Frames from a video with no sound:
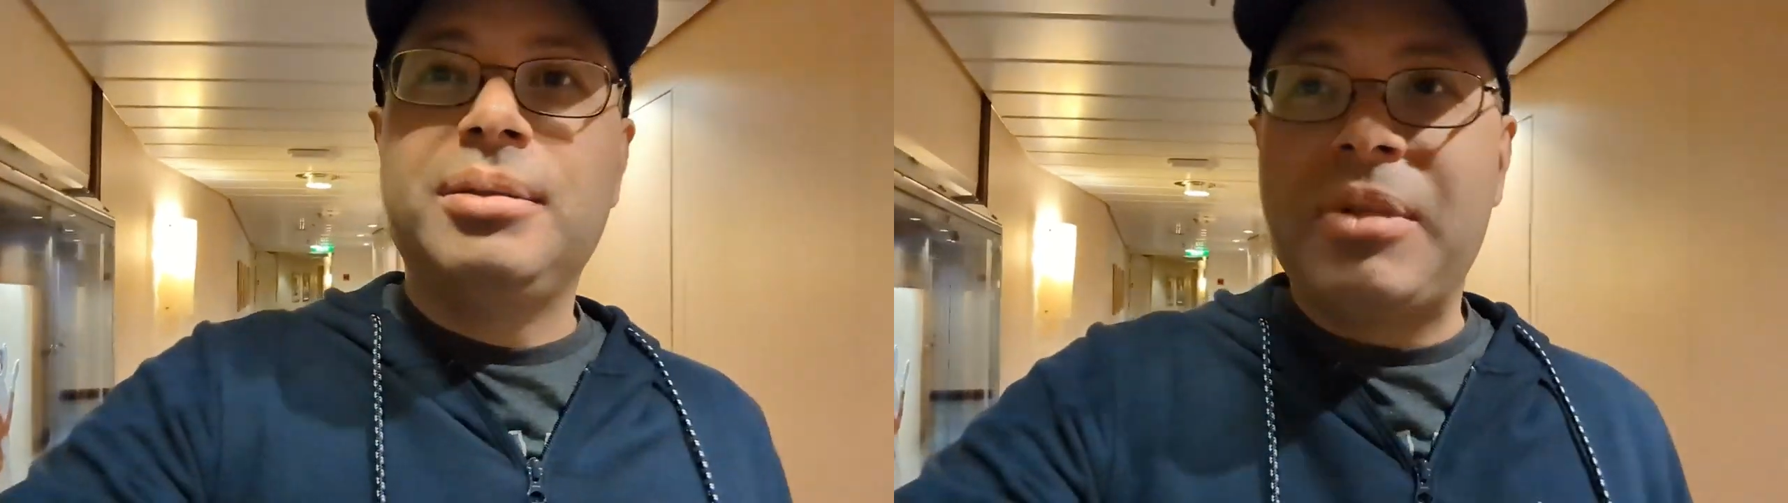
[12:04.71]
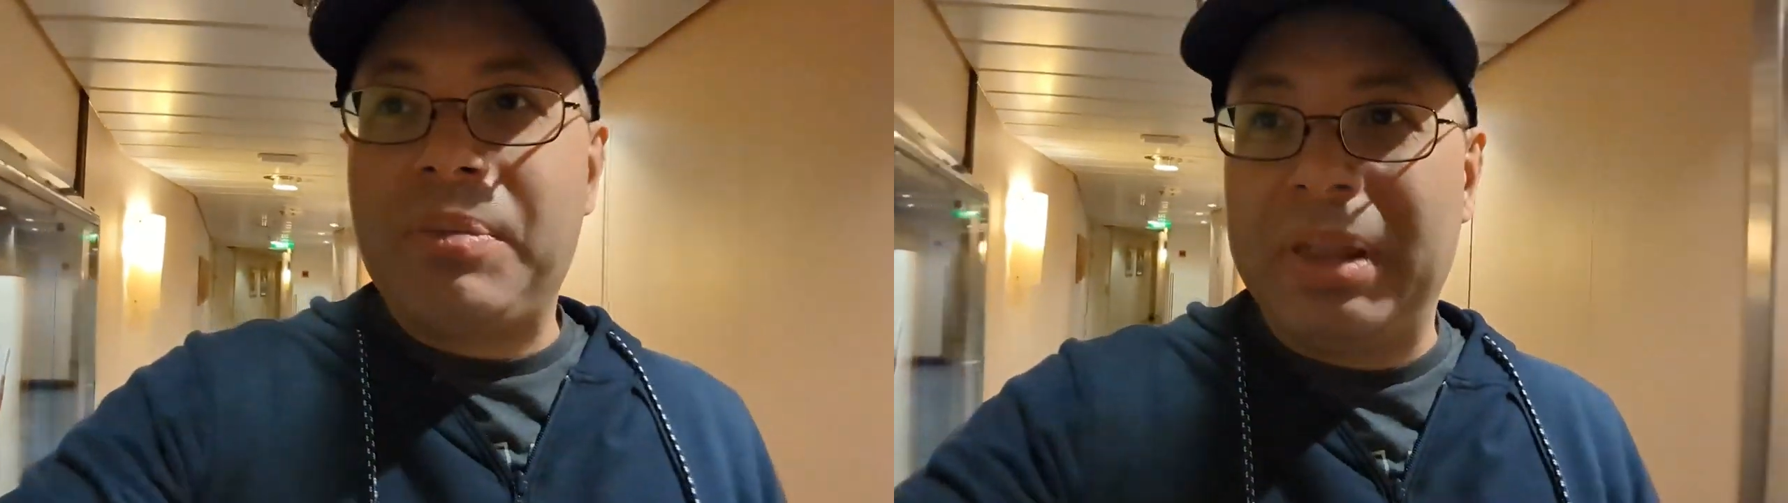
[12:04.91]

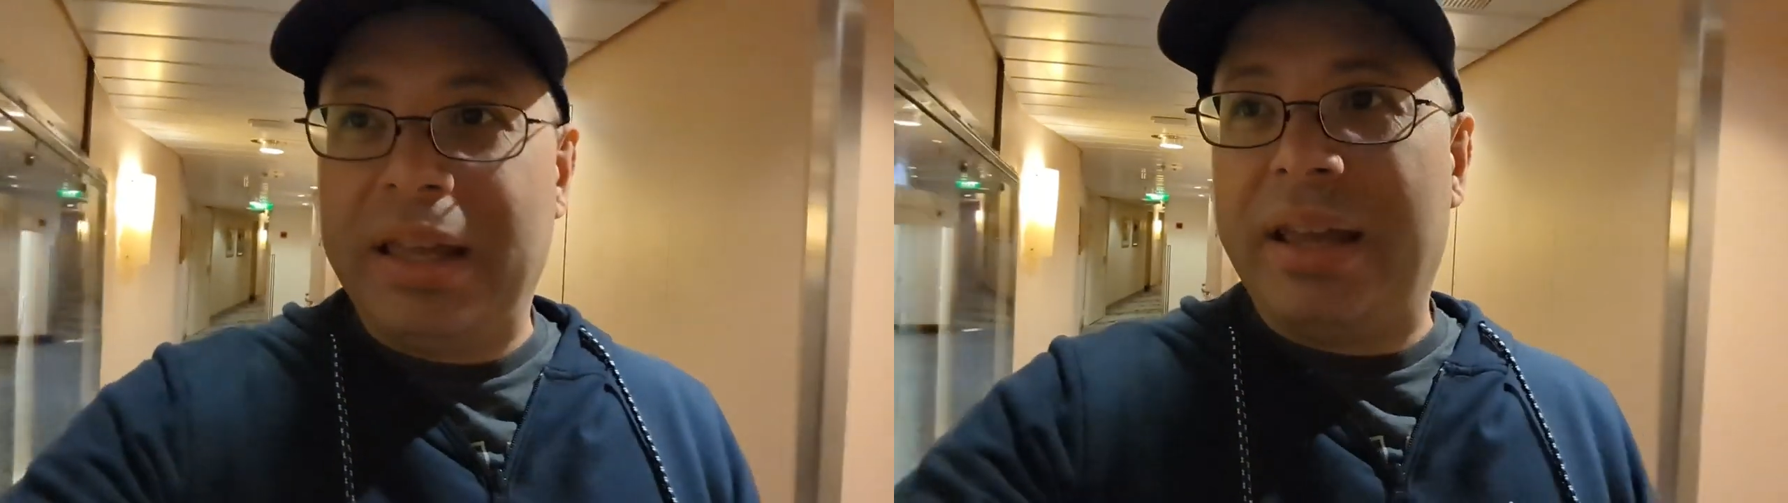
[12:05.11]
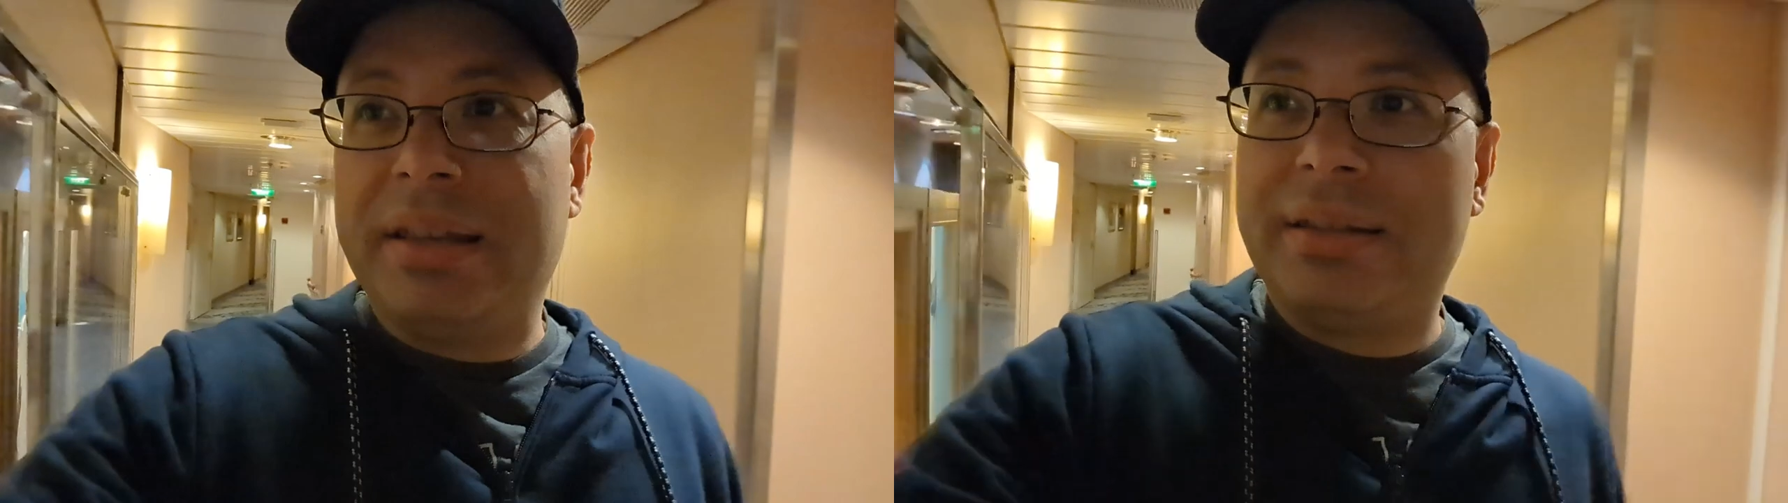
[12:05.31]
Might be the
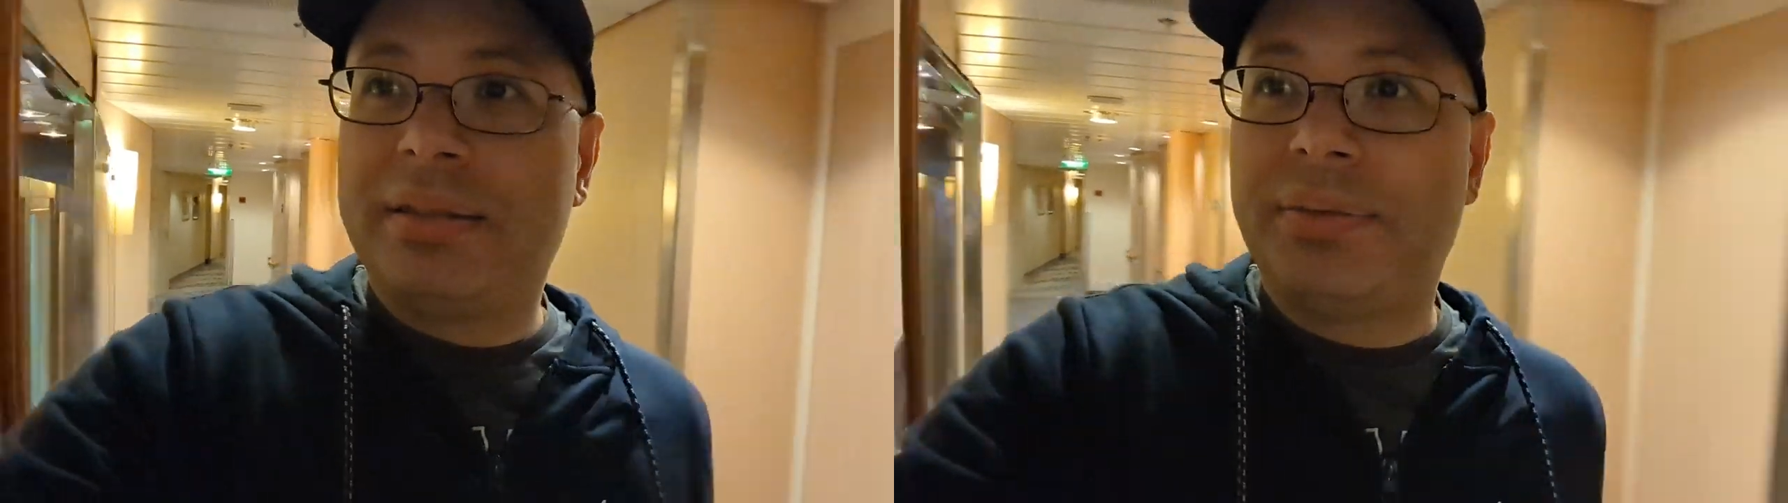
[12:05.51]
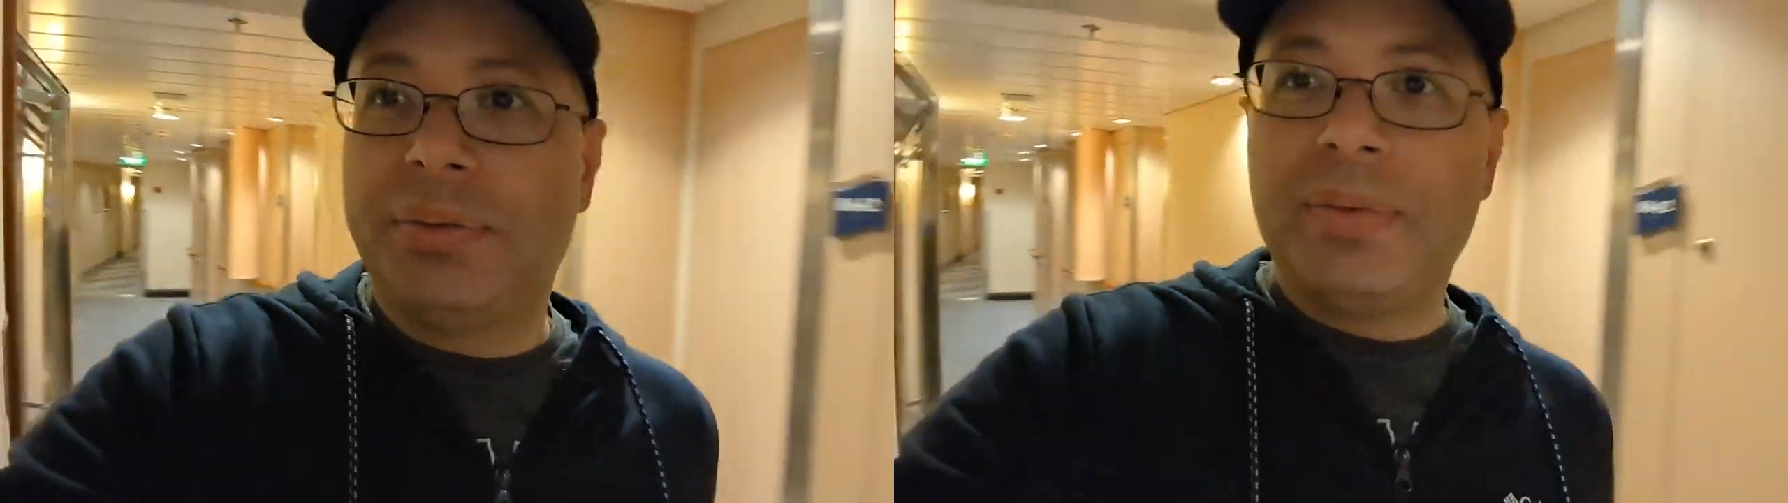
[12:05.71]

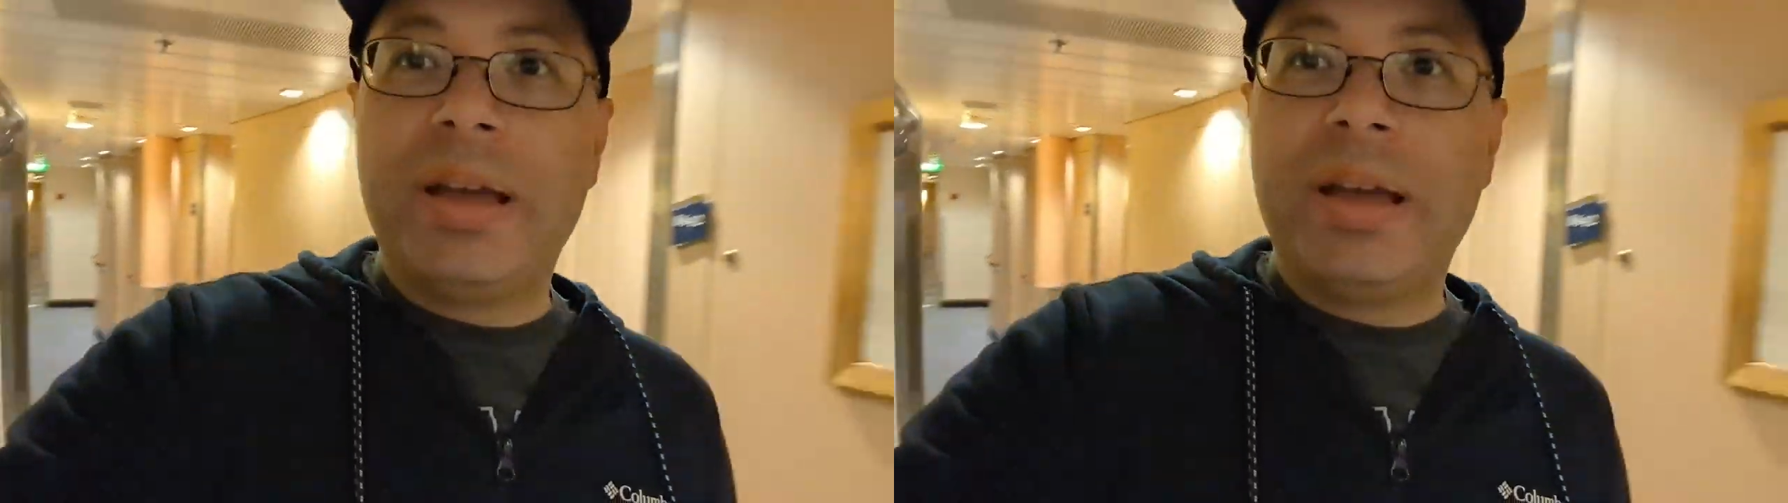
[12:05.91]
case for